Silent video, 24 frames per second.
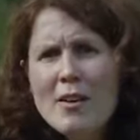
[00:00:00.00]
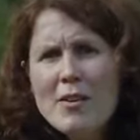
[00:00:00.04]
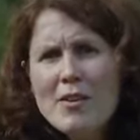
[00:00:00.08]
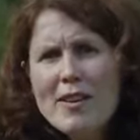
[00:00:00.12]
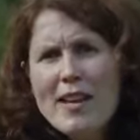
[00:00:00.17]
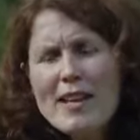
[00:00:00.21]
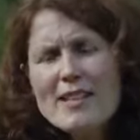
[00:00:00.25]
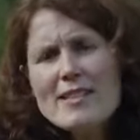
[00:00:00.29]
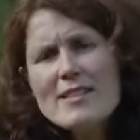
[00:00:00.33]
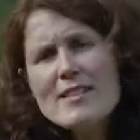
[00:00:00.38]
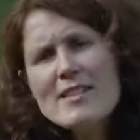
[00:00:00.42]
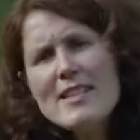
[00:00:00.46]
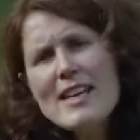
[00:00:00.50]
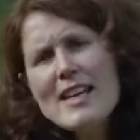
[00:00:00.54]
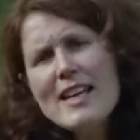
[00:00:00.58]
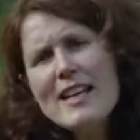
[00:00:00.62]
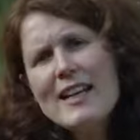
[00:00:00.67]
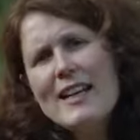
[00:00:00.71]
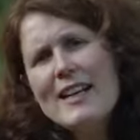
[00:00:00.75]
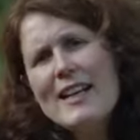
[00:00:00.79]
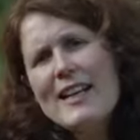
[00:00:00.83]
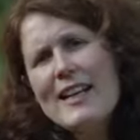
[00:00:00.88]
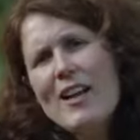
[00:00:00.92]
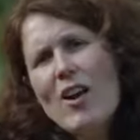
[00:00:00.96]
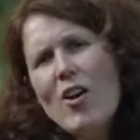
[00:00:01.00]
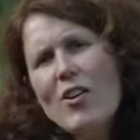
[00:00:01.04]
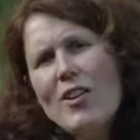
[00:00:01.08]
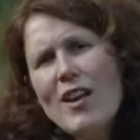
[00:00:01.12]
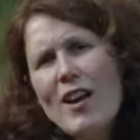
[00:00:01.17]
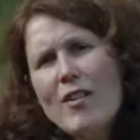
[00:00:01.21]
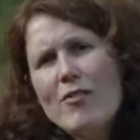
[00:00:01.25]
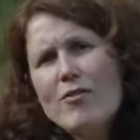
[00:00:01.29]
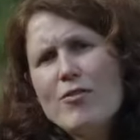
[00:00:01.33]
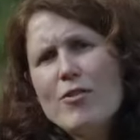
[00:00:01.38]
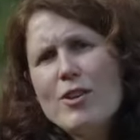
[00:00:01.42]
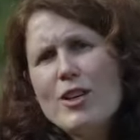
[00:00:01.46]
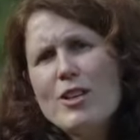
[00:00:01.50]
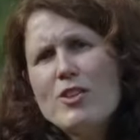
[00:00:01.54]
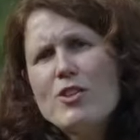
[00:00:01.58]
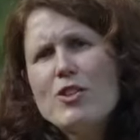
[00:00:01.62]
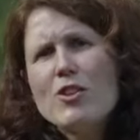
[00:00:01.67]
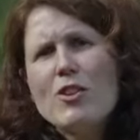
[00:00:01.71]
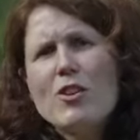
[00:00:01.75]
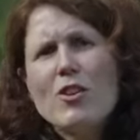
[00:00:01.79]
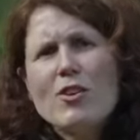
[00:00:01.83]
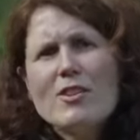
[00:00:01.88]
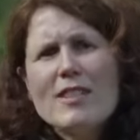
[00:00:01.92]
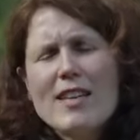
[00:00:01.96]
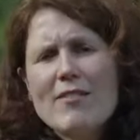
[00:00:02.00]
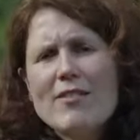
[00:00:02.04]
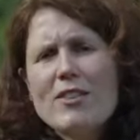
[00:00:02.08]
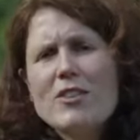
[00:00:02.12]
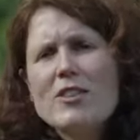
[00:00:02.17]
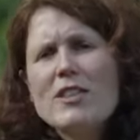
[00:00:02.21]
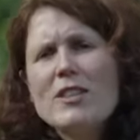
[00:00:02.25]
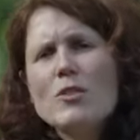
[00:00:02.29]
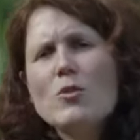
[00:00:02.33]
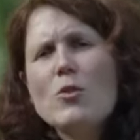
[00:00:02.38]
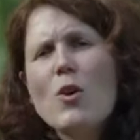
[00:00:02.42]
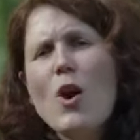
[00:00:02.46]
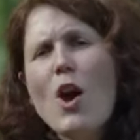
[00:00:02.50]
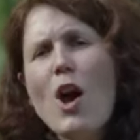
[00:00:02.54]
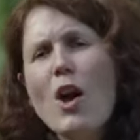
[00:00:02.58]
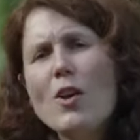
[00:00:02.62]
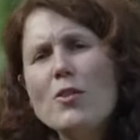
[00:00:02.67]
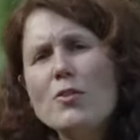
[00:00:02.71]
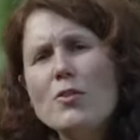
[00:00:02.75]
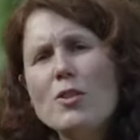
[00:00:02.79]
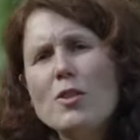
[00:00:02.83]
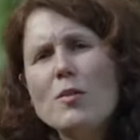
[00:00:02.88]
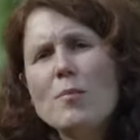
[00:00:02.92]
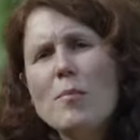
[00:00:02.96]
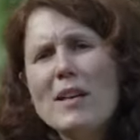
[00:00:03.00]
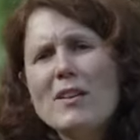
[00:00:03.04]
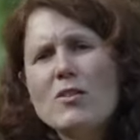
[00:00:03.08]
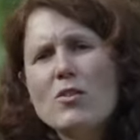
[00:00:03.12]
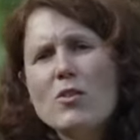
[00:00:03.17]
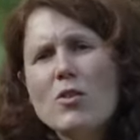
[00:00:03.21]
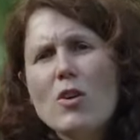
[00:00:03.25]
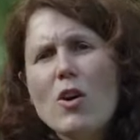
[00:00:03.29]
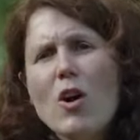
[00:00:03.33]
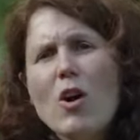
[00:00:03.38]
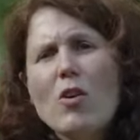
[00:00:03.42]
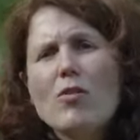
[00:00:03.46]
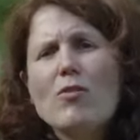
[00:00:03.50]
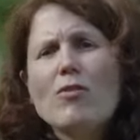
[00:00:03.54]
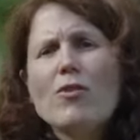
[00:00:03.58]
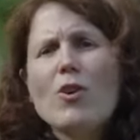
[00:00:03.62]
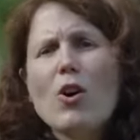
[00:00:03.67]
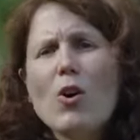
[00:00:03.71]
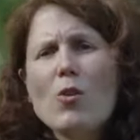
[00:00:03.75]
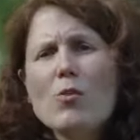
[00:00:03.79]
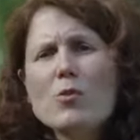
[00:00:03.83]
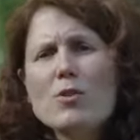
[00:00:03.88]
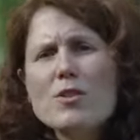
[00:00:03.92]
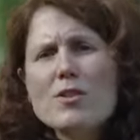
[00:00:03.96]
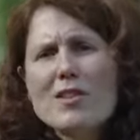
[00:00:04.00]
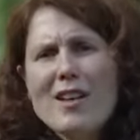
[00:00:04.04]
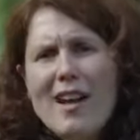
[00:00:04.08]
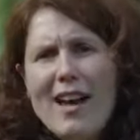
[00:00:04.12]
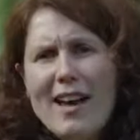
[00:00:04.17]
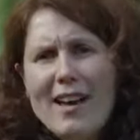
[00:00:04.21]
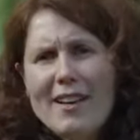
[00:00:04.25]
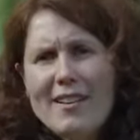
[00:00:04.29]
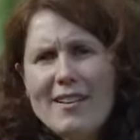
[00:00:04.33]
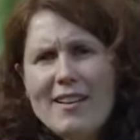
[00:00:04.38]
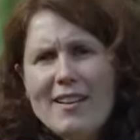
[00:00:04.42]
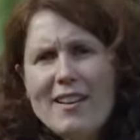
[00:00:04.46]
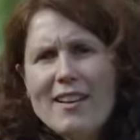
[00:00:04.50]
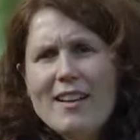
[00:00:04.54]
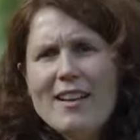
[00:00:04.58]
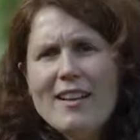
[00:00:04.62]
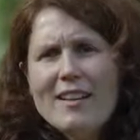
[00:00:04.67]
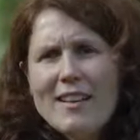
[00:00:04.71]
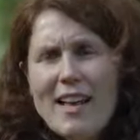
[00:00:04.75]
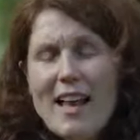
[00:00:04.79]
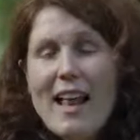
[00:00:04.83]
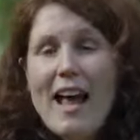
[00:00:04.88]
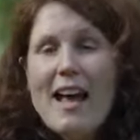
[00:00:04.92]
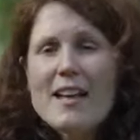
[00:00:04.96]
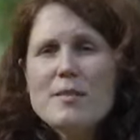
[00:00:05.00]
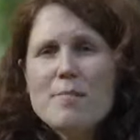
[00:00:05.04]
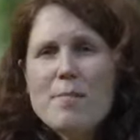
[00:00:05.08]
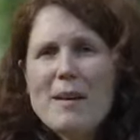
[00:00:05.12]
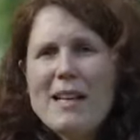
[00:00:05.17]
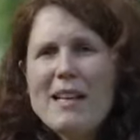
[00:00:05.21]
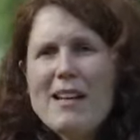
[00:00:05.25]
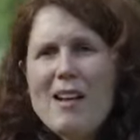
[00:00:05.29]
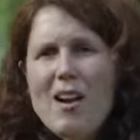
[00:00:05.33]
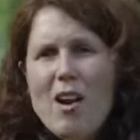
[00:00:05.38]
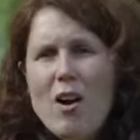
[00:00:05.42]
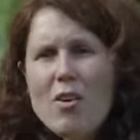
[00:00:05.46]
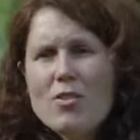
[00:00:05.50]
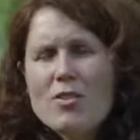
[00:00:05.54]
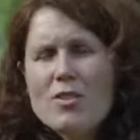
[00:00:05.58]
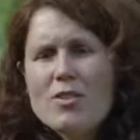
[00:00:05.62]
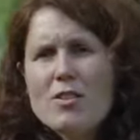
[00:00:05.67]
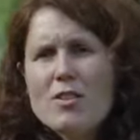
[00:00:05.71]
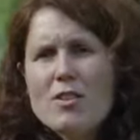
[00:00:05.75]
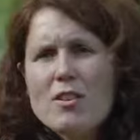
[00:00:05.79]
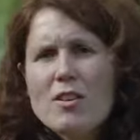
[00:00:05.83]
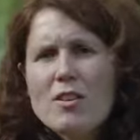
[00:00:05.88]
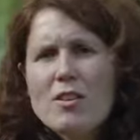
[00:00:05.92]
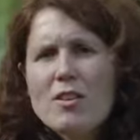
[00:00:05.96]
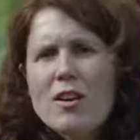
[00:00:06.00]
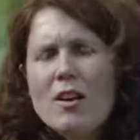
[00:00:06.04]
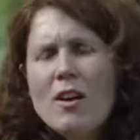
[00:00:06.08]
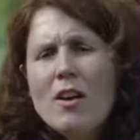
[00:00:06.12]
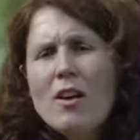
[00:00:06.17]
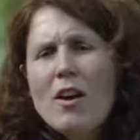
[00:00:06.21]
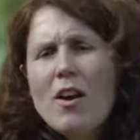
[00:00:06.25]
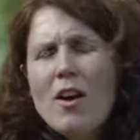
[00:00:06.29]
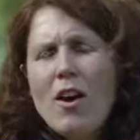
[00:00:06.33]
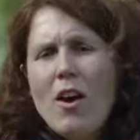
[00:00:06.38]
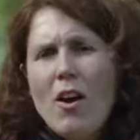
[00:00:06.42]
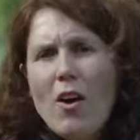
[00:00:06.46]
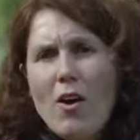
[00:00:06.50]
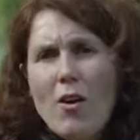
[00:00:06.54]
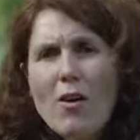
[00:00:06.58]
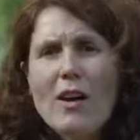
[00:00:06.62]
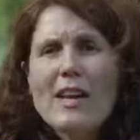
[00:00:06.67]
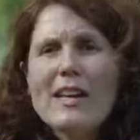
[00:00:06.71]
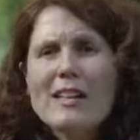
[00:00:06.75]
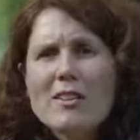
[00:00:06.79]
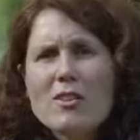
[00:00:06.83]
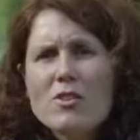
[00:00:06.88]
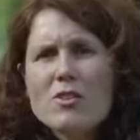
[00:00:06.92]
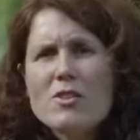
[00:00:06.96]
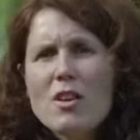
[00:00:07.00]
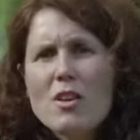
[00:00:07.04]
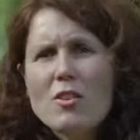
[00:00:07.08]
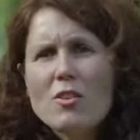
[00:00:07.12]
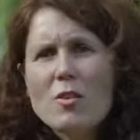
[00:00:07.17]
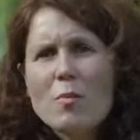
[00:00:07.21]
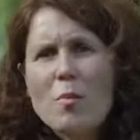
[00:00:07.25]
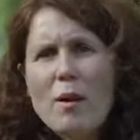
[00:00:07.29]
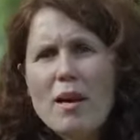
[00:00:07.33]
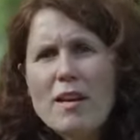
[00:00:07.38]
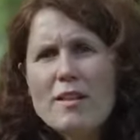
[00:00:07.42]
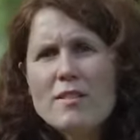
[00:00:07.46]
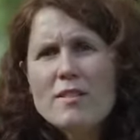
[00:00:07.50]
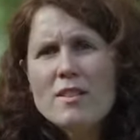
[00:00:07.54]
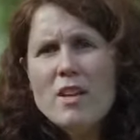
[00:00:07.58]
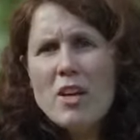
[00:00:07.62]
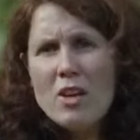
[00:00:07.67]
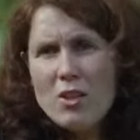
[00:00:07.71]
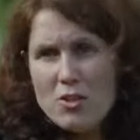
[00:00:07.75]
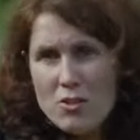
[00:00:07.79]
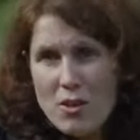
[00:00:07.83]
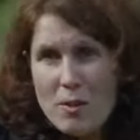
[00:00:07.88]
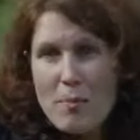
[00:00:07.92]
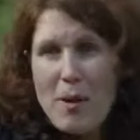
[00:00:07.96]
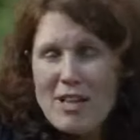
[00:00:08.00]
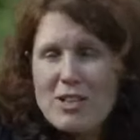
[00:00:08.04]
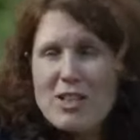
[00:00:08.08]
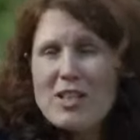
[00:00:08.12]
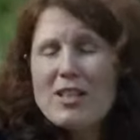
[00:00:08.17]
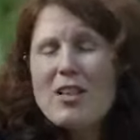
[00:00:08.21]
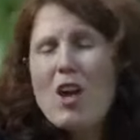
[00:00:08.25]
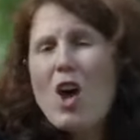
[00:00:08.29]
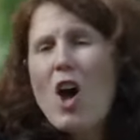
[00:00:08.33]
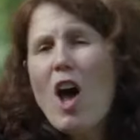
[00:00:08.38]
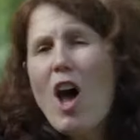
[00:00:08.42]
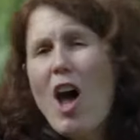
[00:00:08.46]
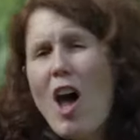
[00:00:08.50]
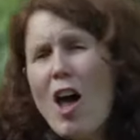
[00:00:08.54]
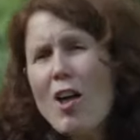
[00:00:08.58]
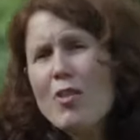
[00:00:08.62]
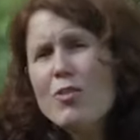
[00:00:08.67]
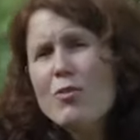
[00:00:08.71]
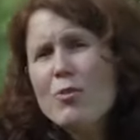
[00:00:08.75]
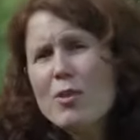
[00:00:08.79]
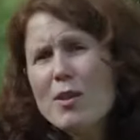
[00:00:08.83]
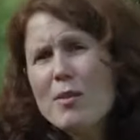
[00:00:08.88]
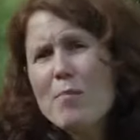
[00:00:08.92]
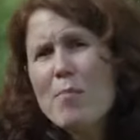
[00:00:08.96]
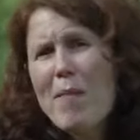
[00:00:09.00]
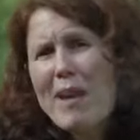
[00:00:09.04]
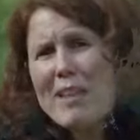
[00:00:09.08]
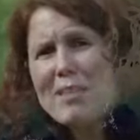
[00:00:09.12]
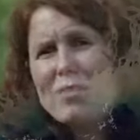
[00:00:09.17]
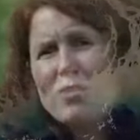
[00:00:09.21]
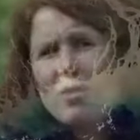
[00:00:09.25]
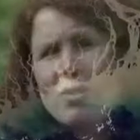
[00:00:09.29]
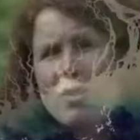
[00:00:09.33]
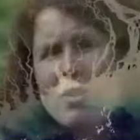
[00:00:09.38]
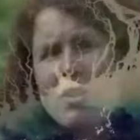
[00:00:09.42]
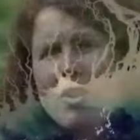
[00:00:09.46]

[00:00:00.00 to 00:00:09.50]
there's nearly, on average, 70 to 100 meters of coastline that has been lost in the Sundarbans. So imagine 100 meters